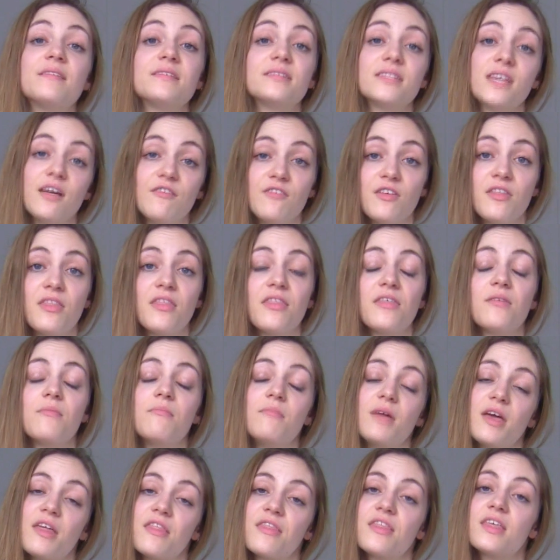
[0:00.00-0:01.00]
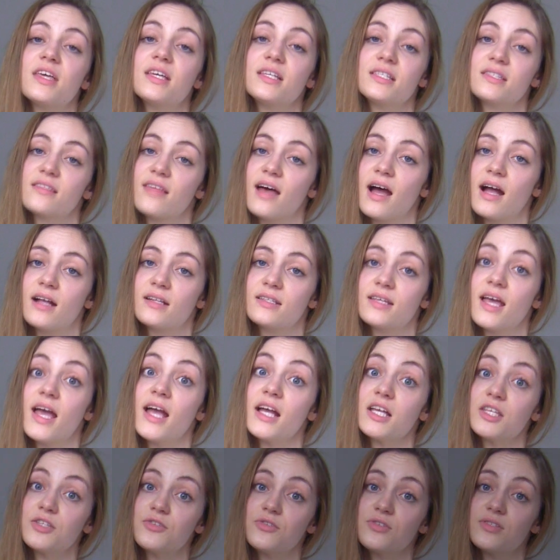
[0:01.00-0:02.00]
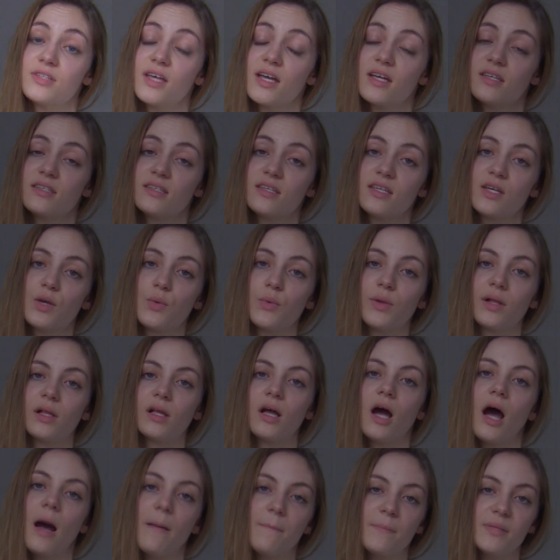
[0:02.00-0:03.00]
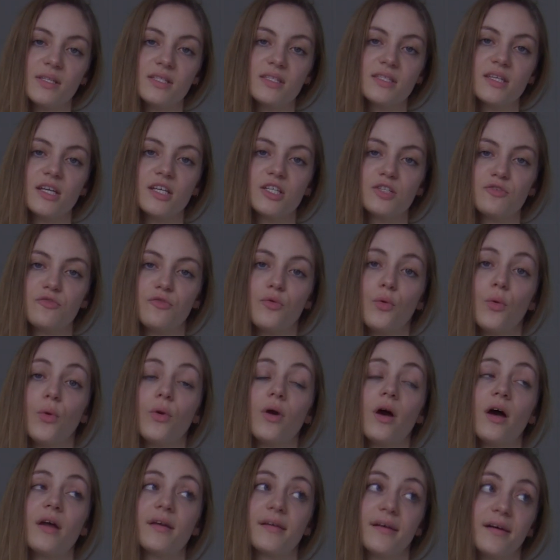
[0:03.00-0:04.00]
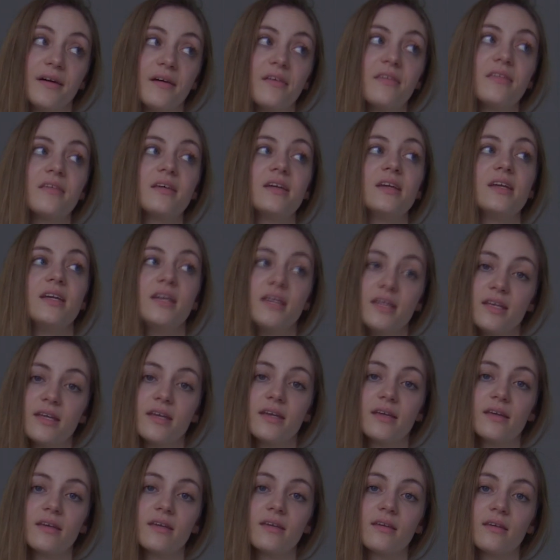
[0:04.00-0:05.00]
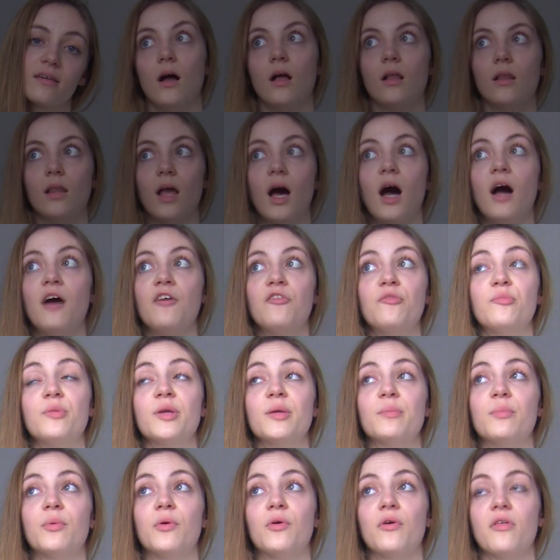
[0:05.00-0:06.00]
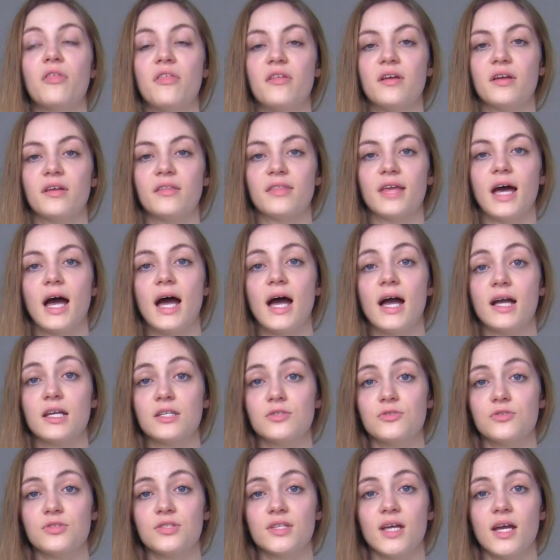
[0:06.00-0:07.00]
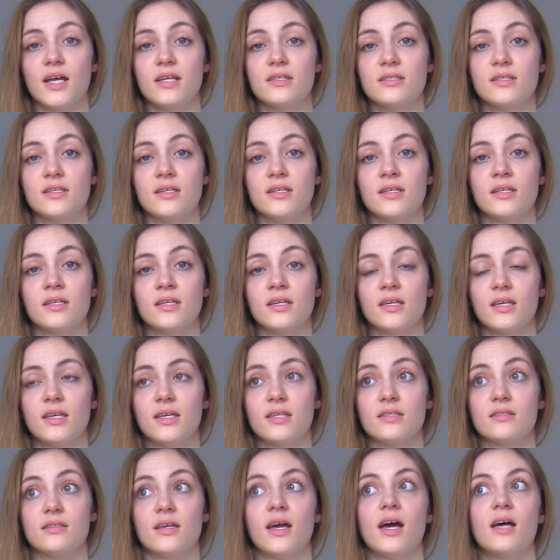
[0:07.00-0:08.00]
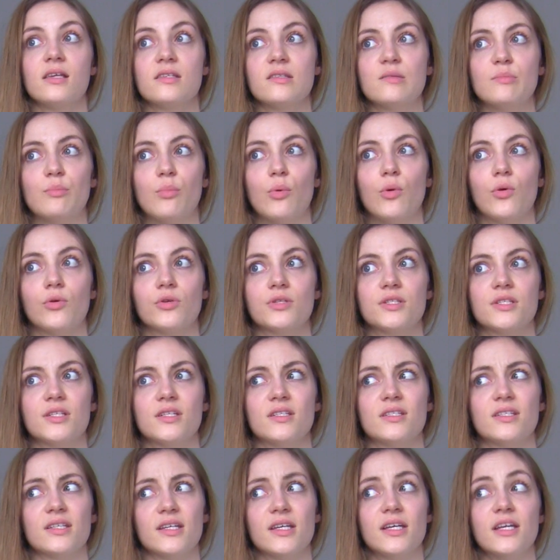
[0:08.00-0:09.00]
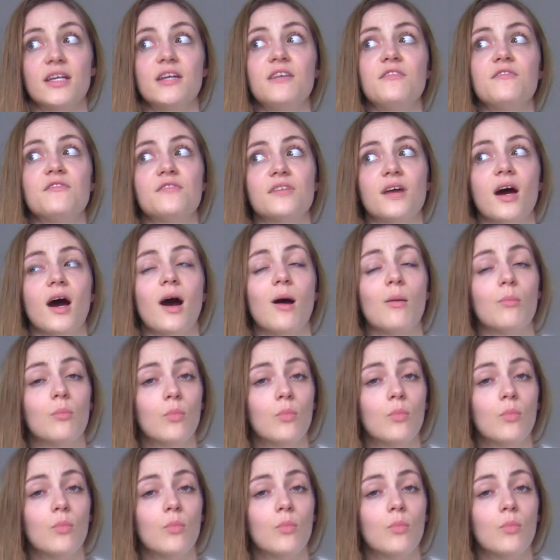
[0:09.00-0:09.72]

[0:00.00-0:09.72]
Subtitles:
the seventh myth is that exercising will compensate for unhealthy eating. A lot of people think that exercising is as important, if not